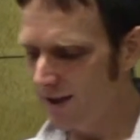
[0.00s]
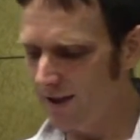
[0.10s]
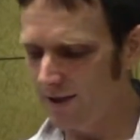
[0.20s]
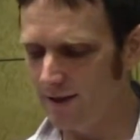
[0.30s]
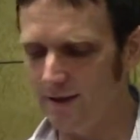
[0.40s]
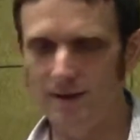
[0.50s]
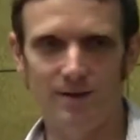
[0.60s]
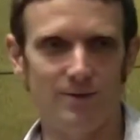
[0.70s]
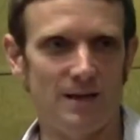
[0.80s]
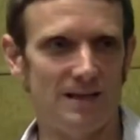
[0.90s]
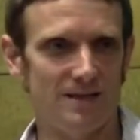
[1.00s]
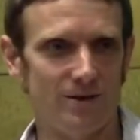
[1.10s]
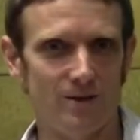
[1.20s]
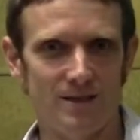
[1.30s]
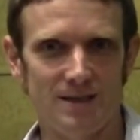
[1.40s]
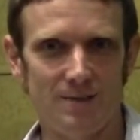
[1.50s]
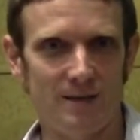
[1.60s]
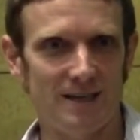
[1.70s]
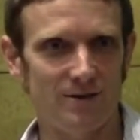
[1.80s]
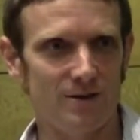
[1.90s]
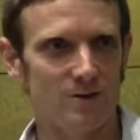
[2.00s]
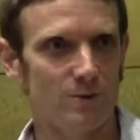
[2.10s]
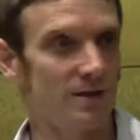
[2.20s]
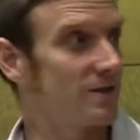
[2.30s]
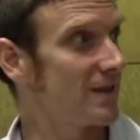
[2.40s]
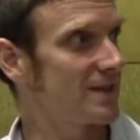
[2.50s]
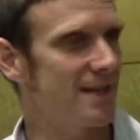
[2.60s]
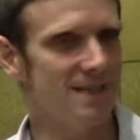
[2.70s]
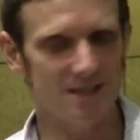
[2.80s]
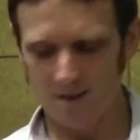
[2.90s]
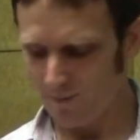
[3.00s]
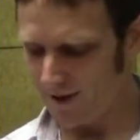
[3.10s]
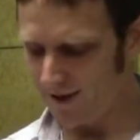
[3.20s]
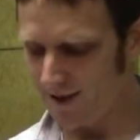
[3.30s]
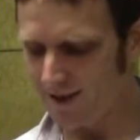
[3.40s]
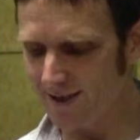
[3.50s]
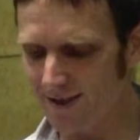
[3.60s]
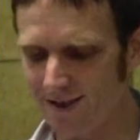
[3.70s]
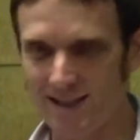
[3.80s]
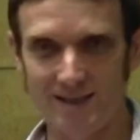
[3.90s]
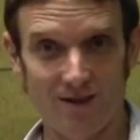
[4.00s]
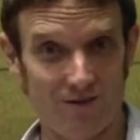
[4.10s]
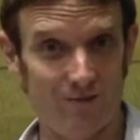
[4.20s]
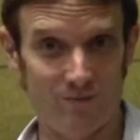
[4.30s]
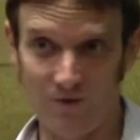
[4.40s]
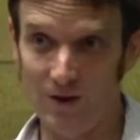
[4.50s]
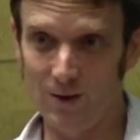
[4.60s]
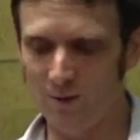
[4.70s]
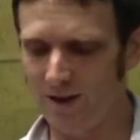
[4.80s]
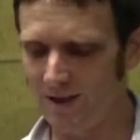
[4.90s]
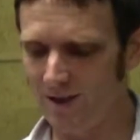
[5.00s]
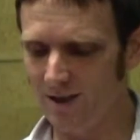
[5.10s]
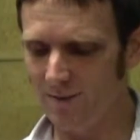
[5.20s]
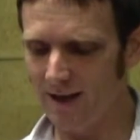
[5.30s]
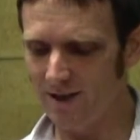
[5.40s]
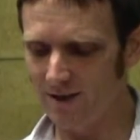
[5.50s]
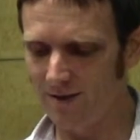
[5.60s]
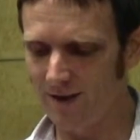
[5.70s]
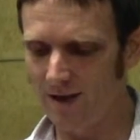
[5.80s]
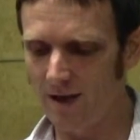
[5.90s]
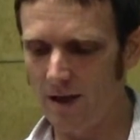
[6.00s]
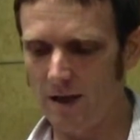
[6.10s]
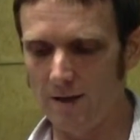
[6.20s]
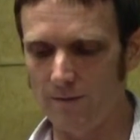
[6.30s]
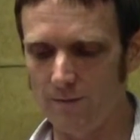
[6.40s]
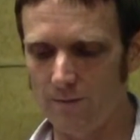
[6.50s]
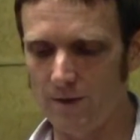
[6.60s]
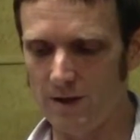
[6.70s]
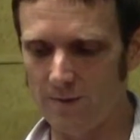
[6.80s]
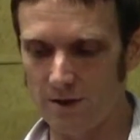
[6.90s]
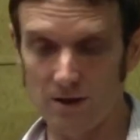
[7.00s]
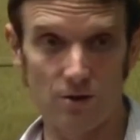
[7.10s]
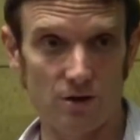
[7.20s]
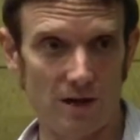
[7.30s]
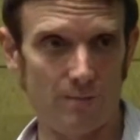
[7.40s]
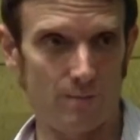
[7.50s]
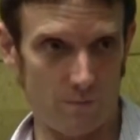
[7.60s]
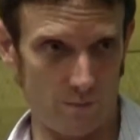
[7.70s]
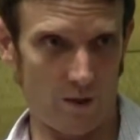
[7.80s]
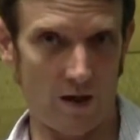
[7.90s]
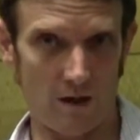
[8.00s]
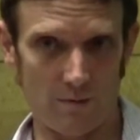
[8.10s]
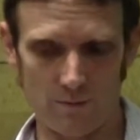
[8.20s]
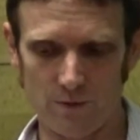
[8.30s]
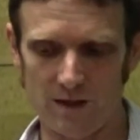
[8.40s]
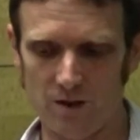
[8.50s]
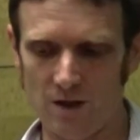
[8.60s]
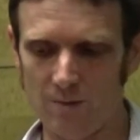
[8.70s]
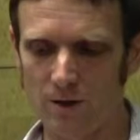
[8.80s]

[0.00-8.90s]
As an artist and making all this work is fantastic, but it doesn't sustain itself very well, as you can imagine. The Marcel Duchamp Plain Duchamp